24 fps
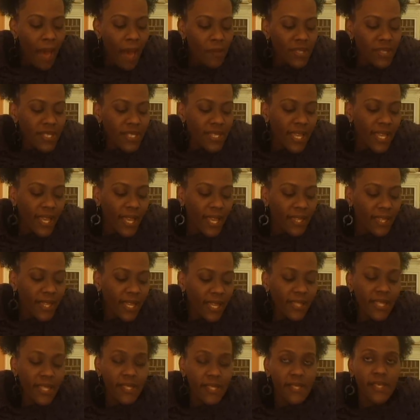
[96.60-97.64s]
I was saying I
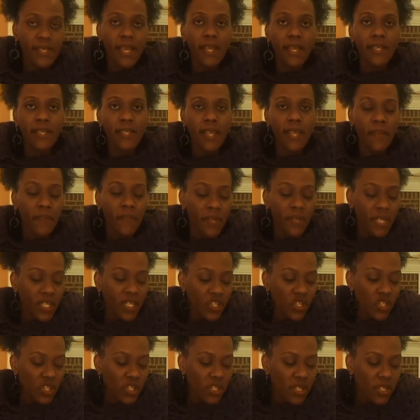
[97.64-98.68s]
like that second
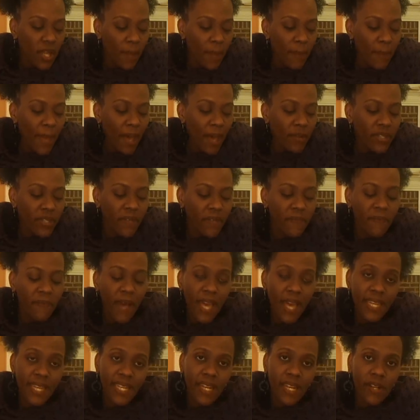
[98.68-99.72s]
definition about
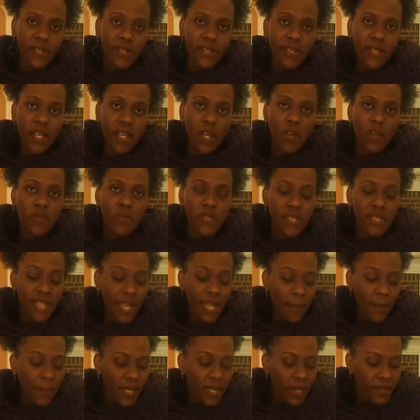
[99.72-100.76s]
defining ourselves,
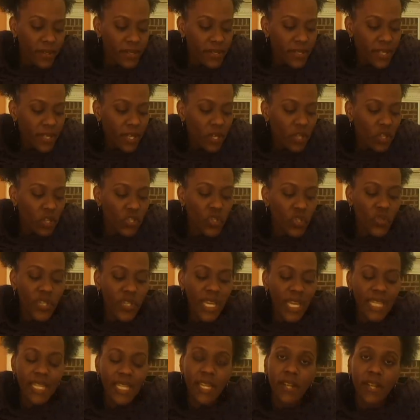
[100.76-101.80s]
naming ourselves,
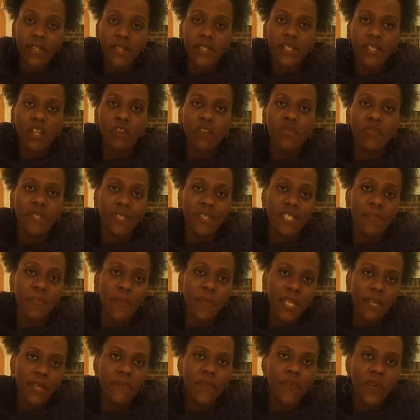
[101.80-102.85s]
creating ourselves, and
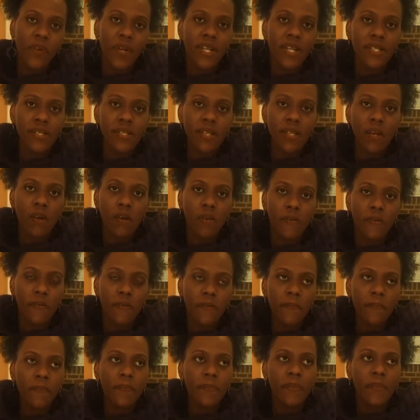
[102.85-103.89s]
speaking for
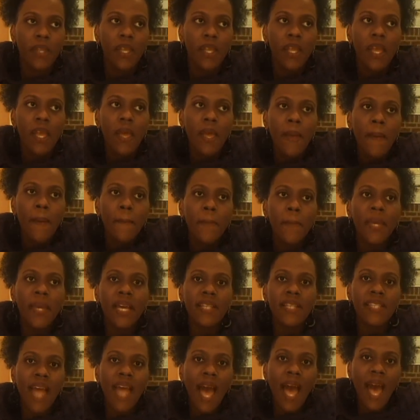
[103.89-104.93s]
ourselves.
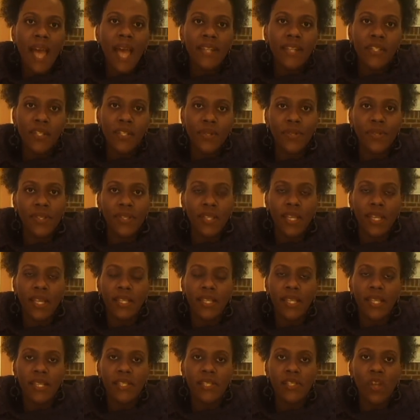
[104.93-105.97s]
Because I do
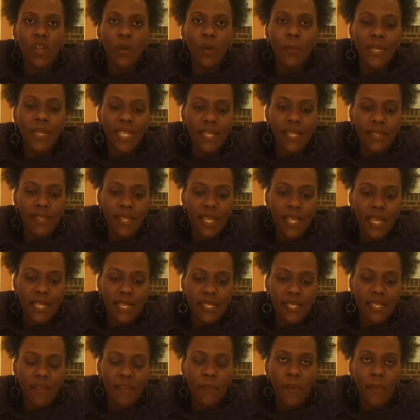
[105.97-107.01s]
think that so many
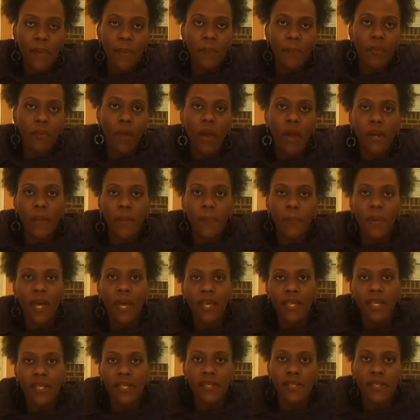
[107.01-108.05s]
things have been brought
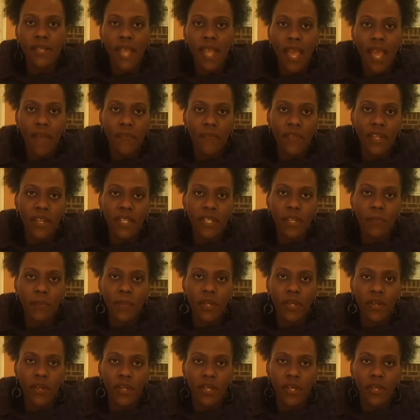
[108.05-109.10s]
upon us in the African
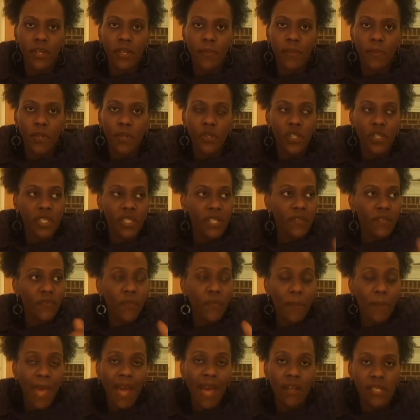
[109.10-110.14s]
American community
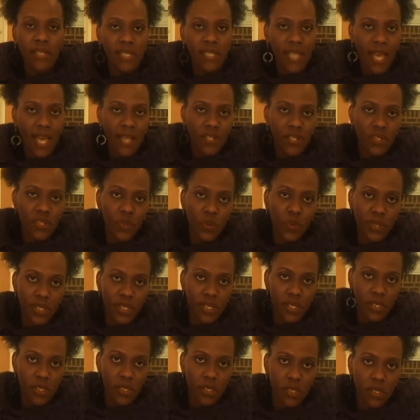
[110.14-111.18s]
from outside
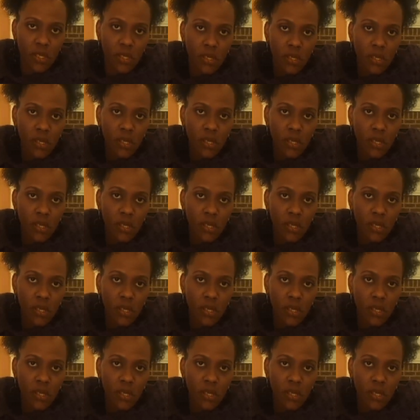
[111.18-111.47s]
sources